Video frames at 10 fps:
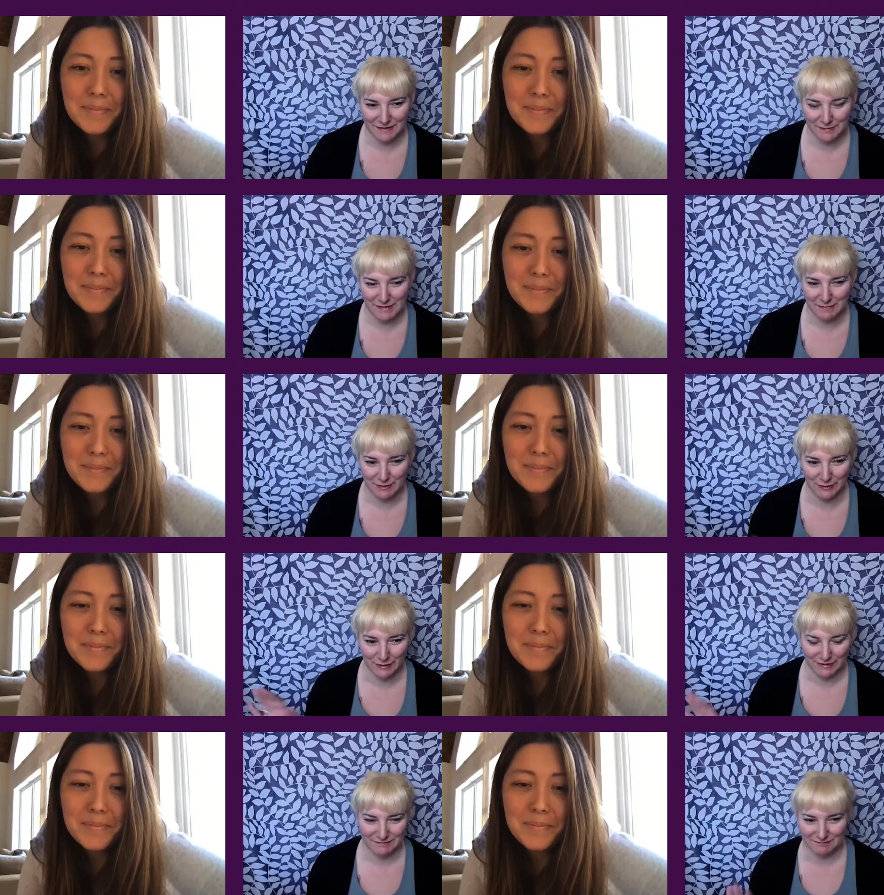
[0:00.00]
Speaker 1: the people who
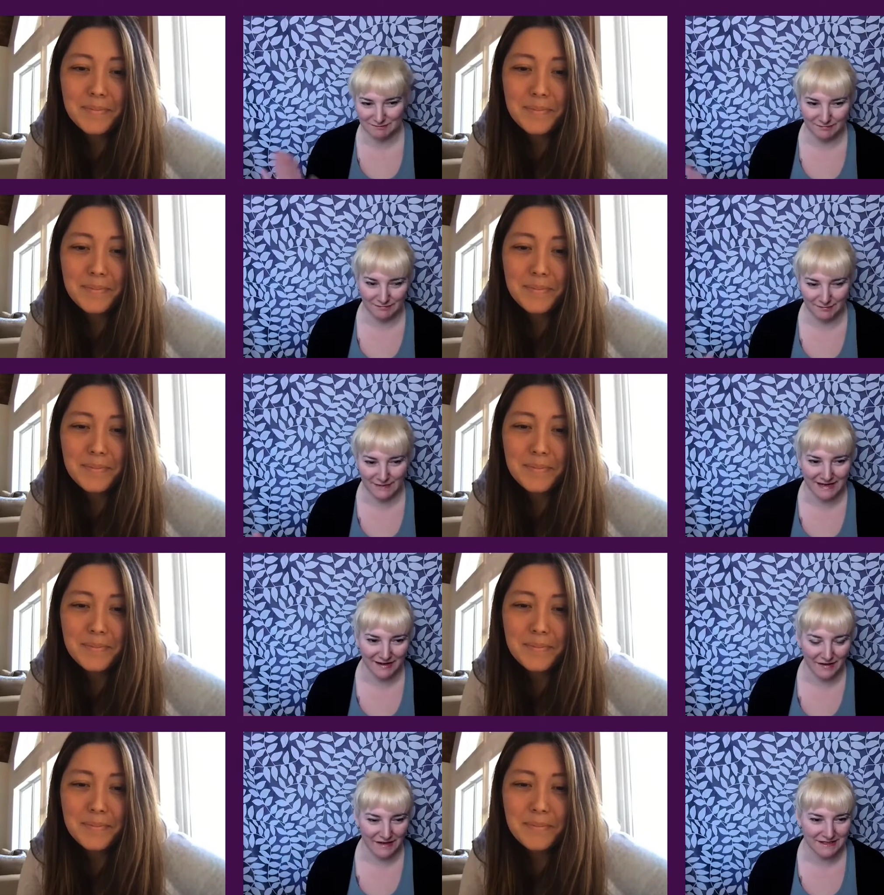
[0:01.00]
are making
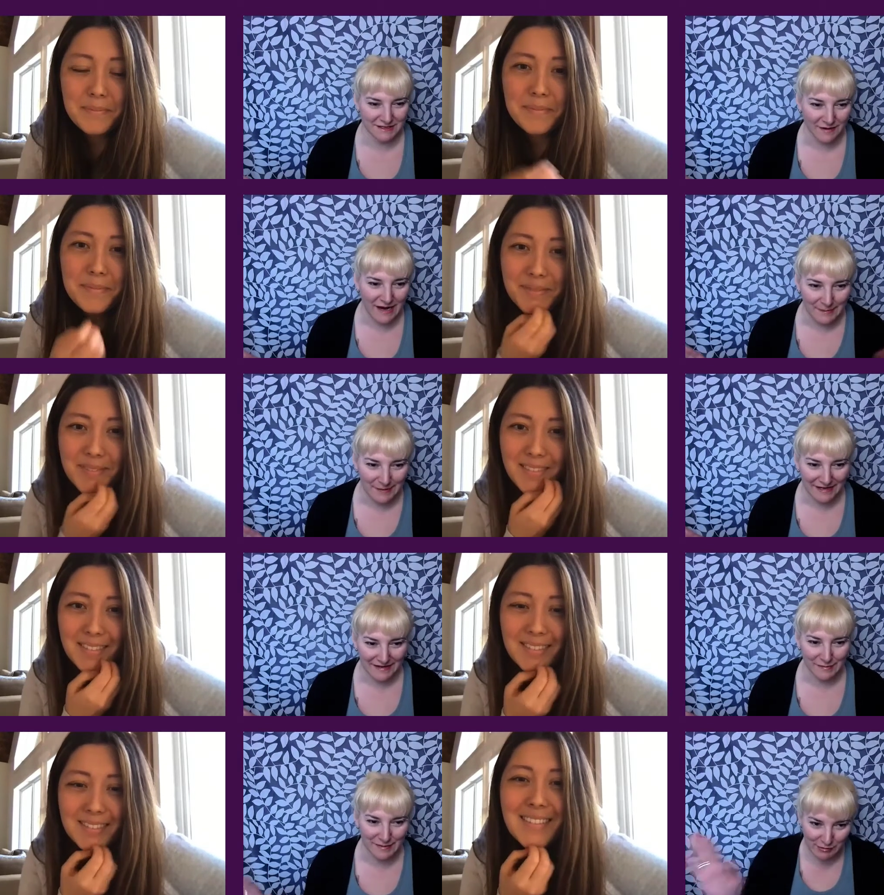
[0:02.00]
all that stuff happen and
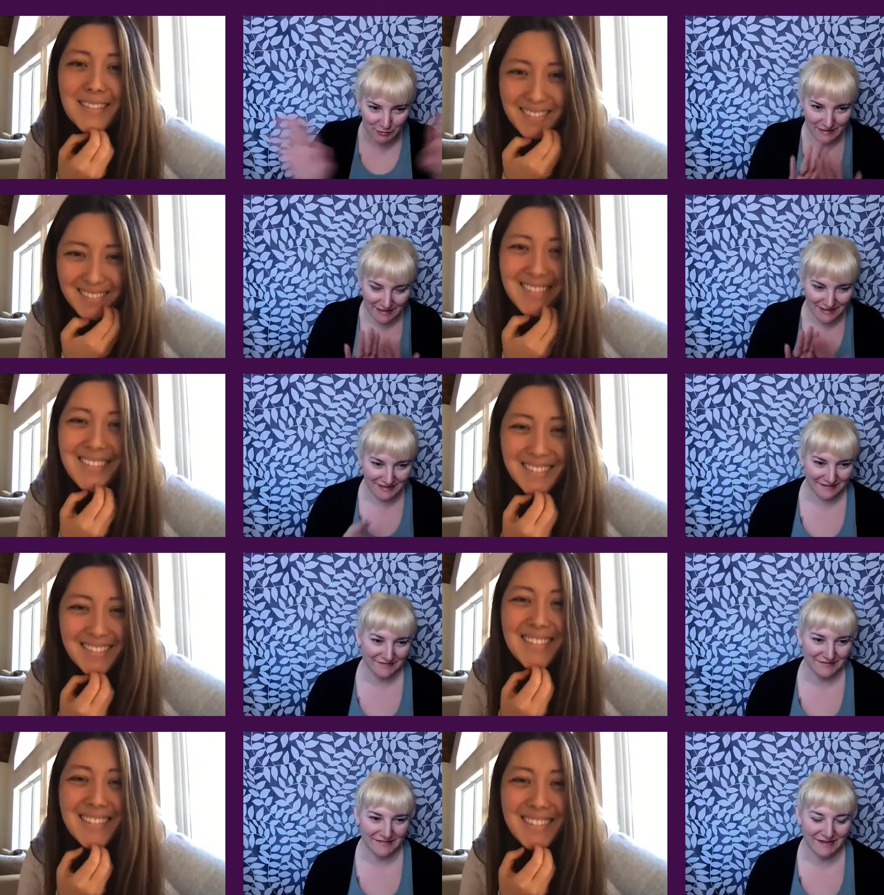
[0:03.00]
the people who need it?
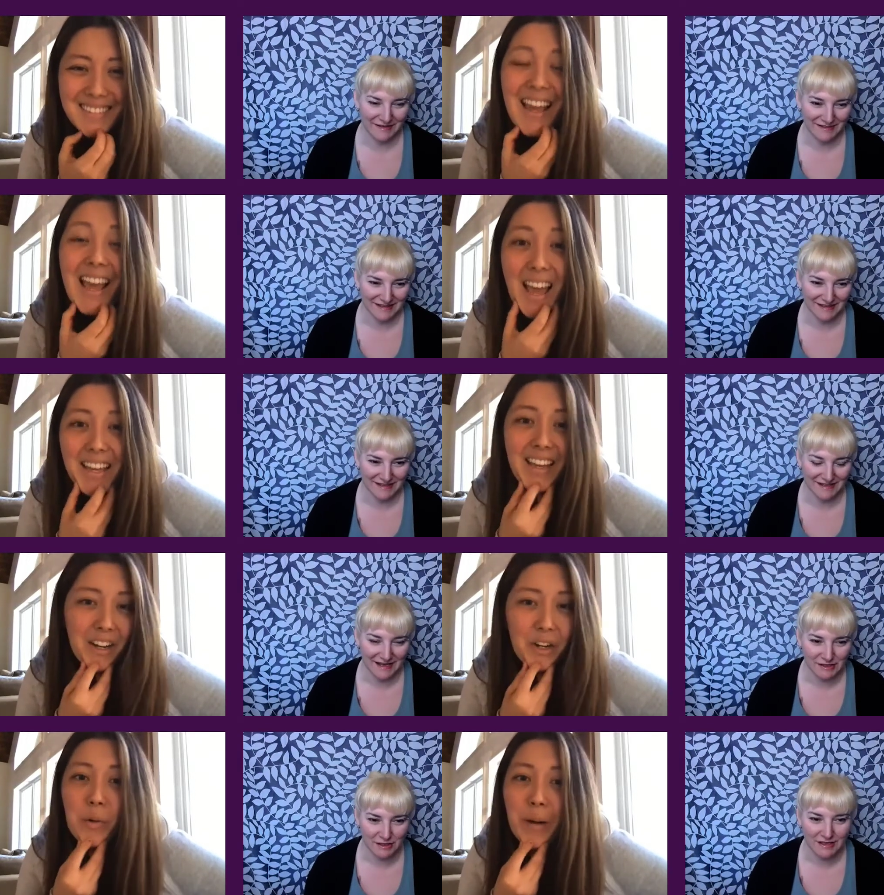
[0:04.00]
Are you like yeah,
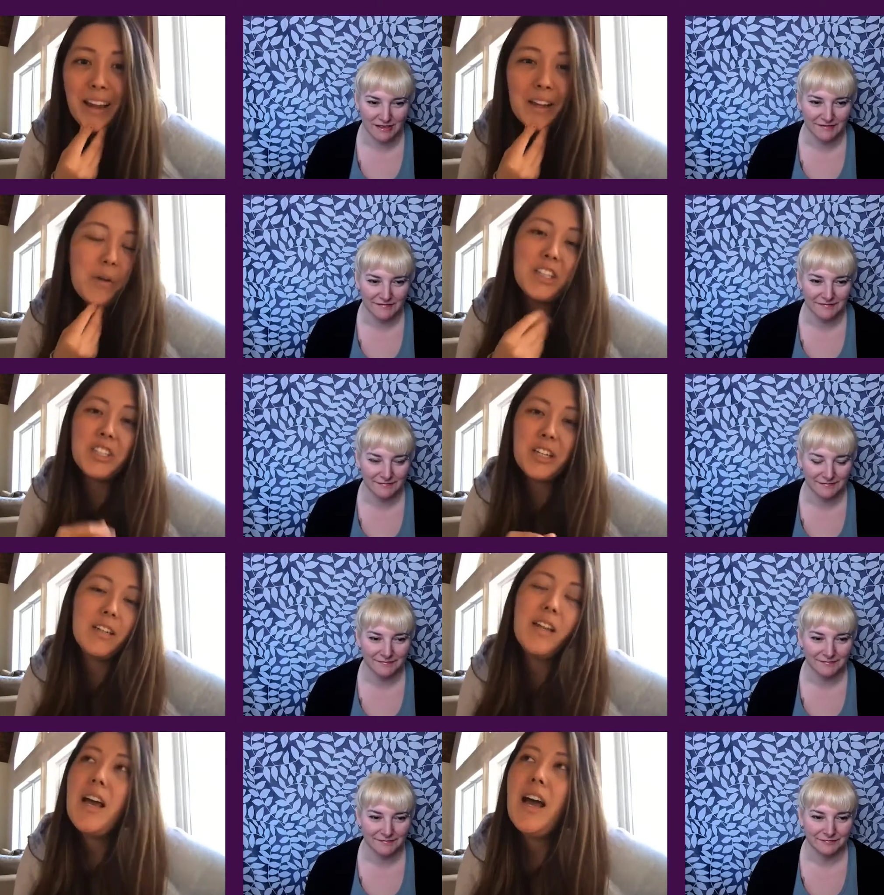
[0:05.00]
great question.
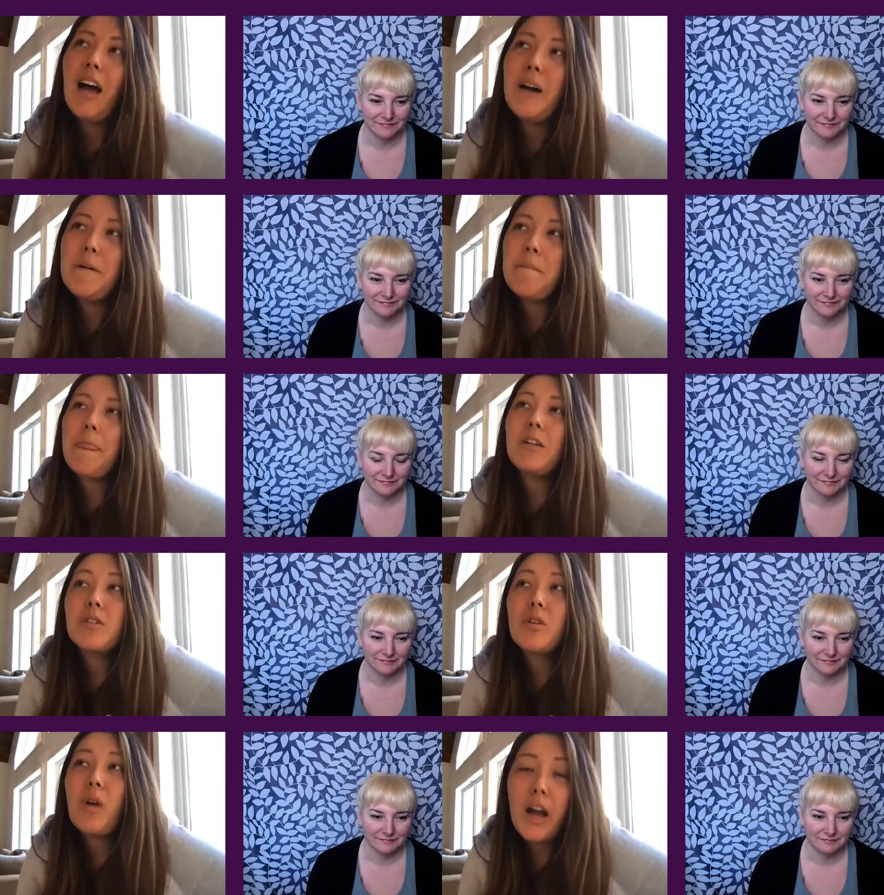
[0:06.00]
Speaker 2: Um, so
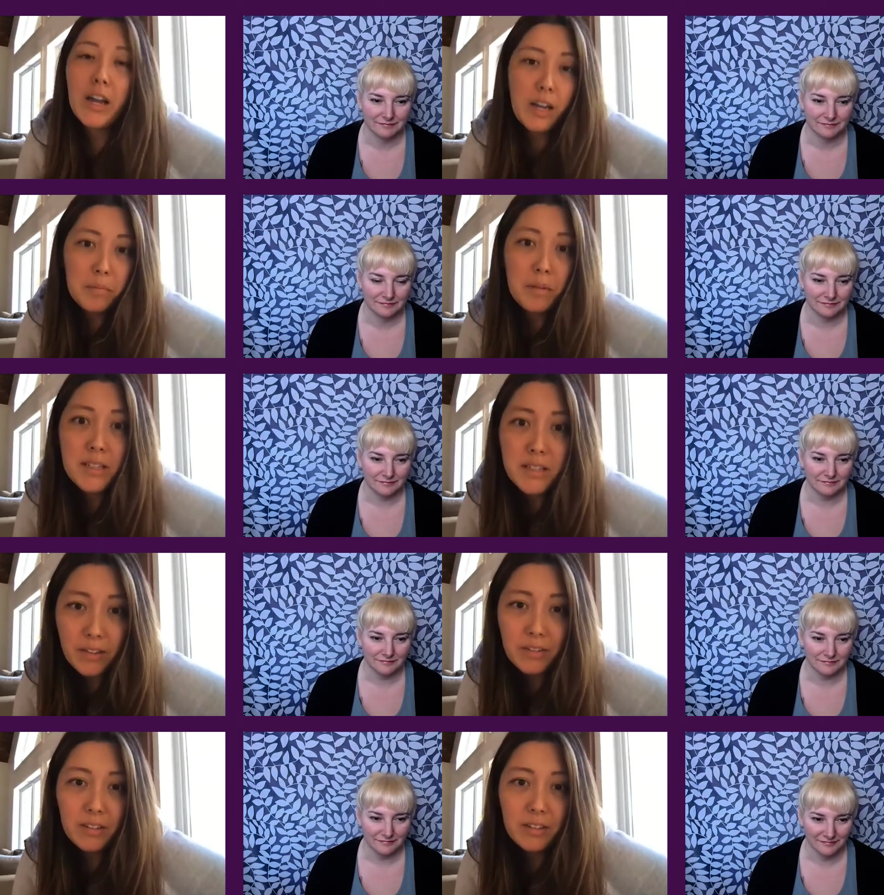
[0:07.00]
I am
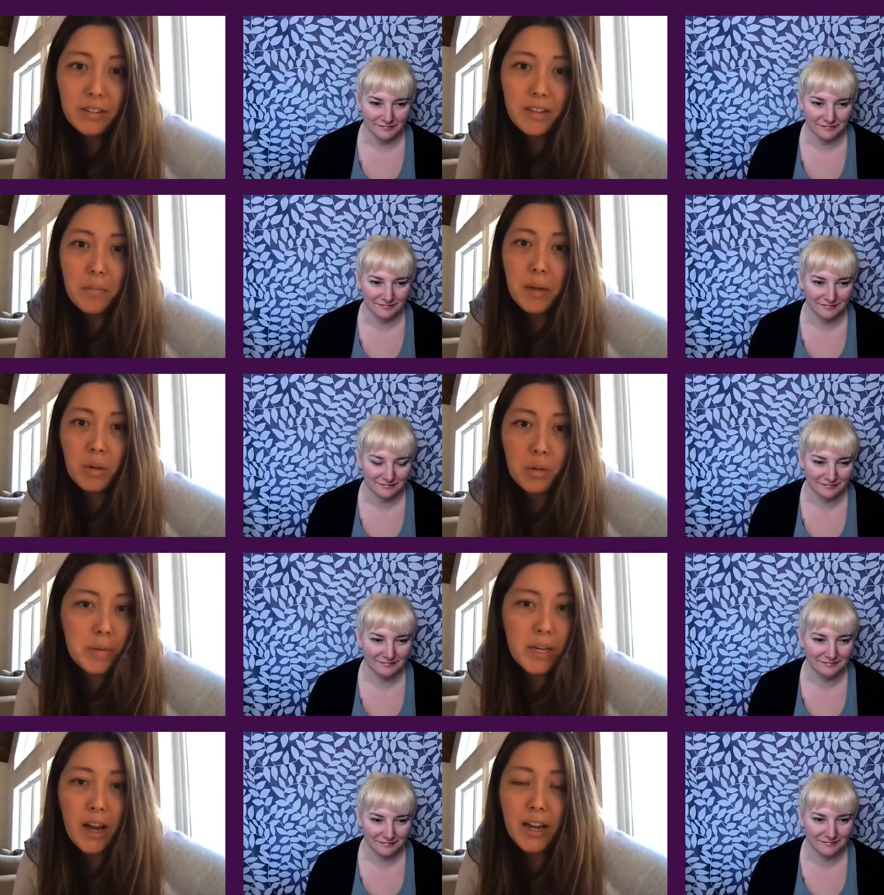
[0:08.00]
definitely the middle woman.
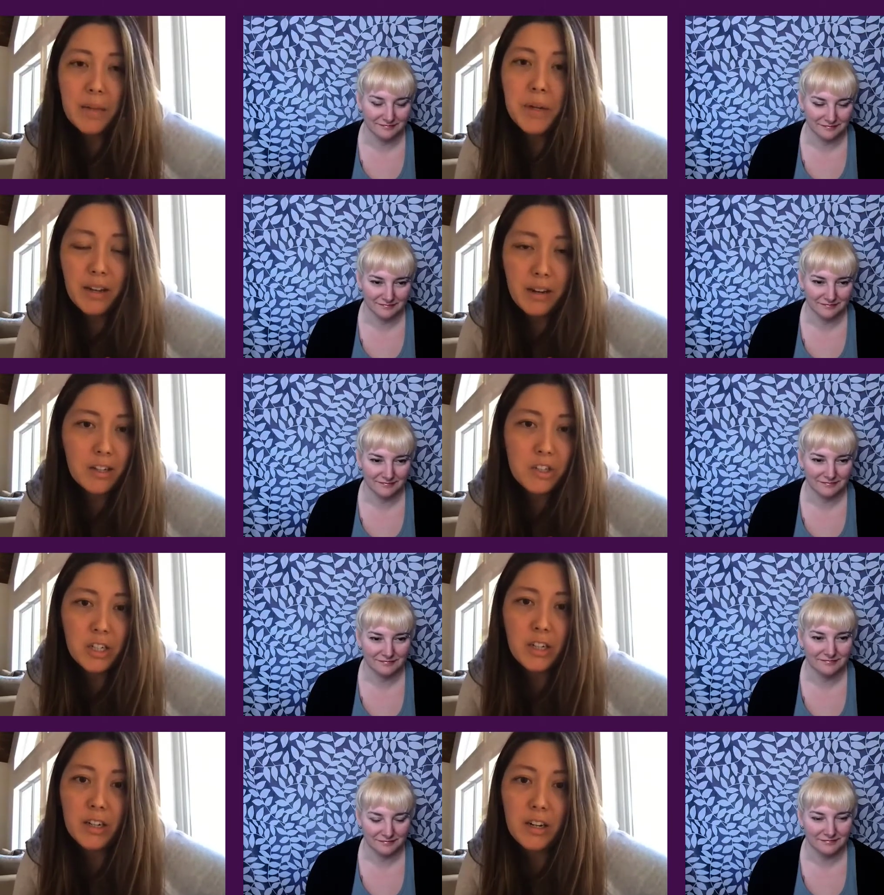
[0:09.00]
I am a
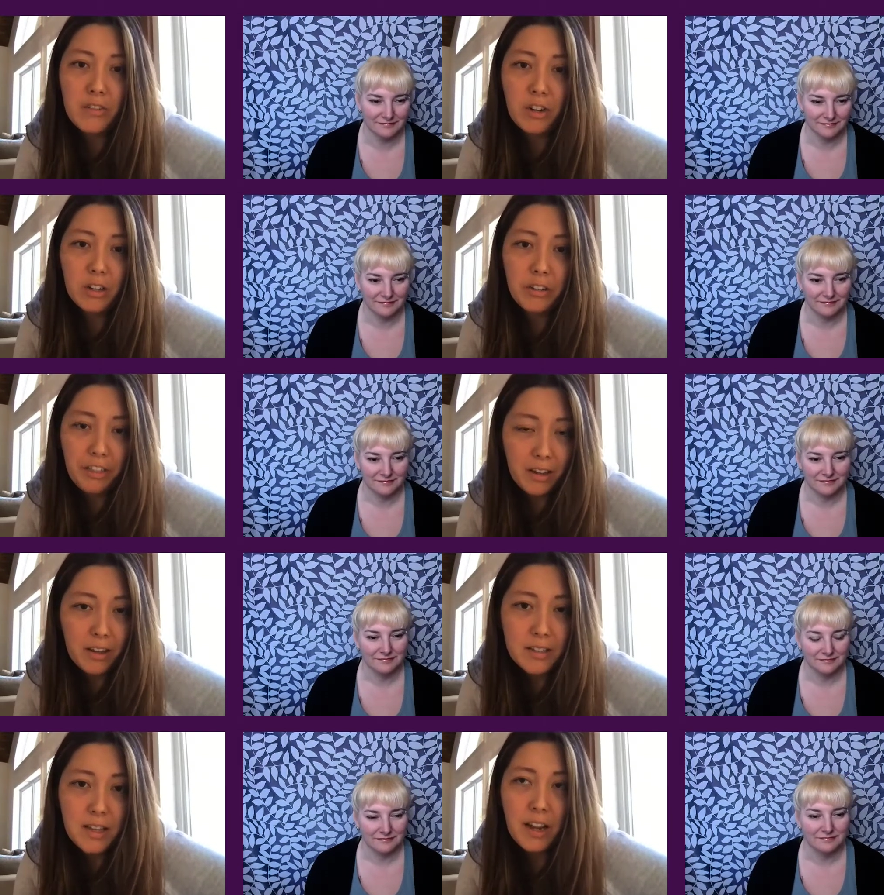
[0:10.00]
connector of all things. I